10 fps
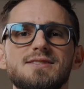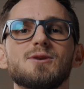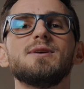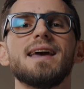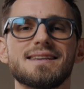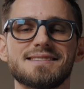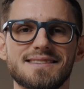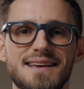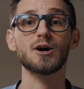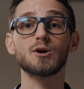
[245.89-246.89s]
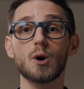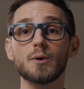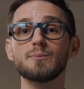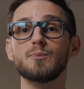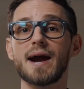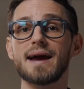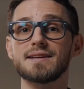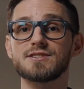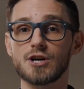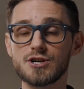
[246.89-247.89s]
So yes, growing
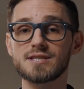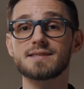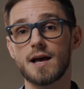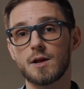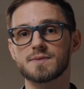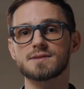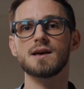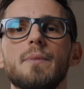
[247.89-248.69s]
branded searches helps,